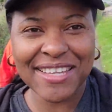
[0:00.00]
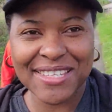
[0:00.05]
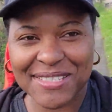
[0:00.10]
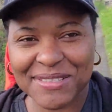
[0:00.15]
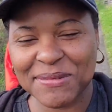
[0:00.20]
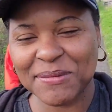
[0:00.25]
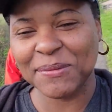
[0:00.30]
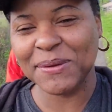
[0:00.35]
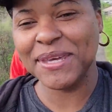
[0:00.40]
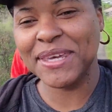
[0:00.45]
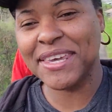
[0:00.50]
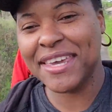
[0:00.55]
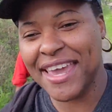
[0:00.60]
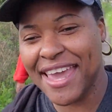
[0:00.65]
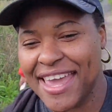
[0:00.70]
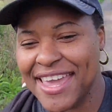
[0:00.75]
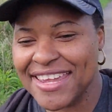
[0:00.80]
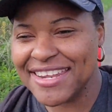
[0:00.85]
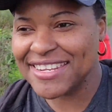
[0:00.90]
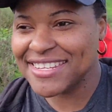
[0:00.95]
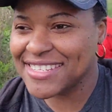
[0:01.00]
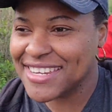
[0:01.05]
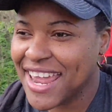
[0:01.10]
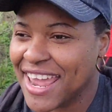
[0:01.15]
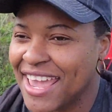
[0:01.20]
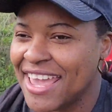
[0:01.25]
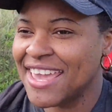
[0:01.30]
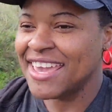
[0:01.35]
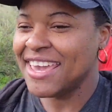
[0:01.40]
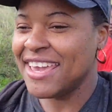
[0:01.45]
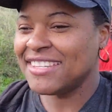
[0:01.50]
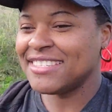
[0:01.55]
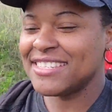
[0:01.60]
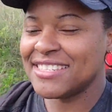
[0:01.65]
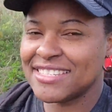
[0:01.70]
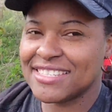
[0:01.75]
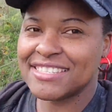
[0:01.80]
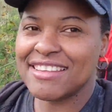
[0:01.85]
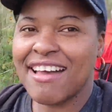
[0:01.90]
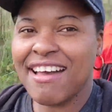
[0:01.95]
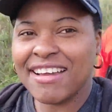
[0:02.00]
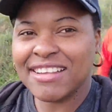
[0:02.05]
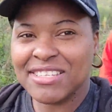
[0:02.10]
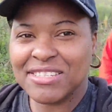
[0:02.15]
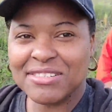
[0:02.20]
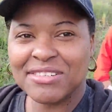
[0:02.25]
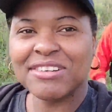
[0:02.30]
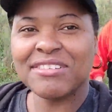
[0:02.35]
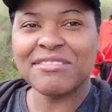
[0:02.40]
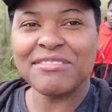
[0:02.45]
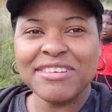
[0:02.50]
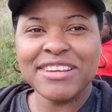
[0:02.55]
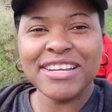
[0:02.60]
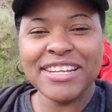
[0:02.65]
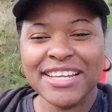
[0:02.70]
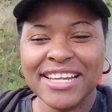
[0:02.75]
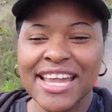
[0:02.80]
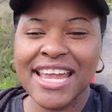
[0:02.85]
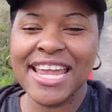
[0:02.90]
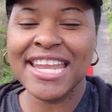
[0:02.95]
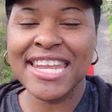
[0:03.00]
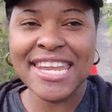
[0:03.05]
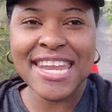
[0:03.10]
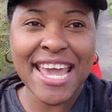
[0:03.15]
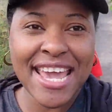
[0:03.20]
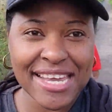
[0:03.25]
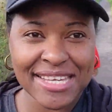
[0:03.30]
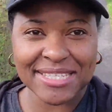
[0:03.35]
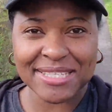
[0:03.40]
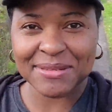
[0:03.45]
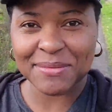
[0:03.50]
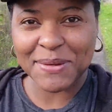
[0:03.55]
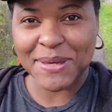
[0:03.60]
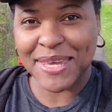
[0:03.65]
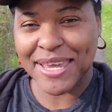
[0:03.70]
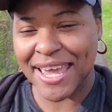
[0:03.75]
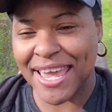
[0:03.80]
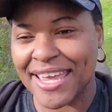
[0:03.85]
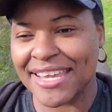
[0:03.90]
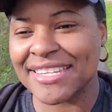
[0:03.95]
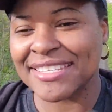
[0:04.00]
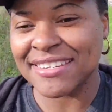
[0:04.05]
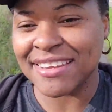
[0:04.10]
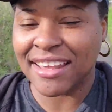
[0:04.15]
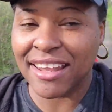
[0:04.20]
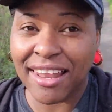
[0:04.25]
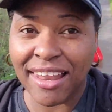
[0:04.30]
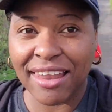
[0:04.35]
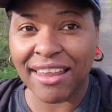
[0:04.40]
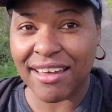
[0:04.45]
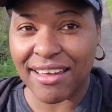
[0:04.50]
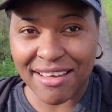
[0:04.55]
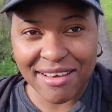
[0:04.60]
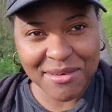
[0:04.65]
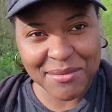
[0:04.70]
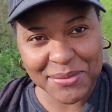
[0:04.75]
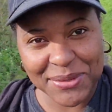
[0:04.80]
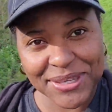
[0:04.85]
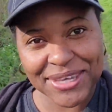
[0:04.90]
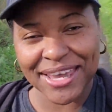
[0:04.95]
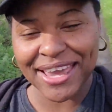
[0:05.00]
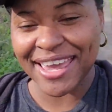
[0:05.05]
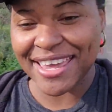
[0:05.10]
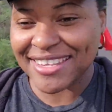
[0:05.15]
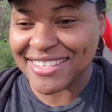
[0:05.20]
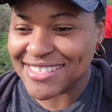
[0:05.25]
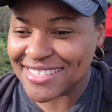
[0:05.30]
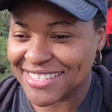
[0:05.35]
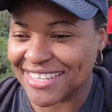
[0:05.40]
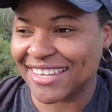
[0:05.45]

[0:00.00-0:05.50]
It's the weekend, it's a start to a really nice weekend, a long weekend.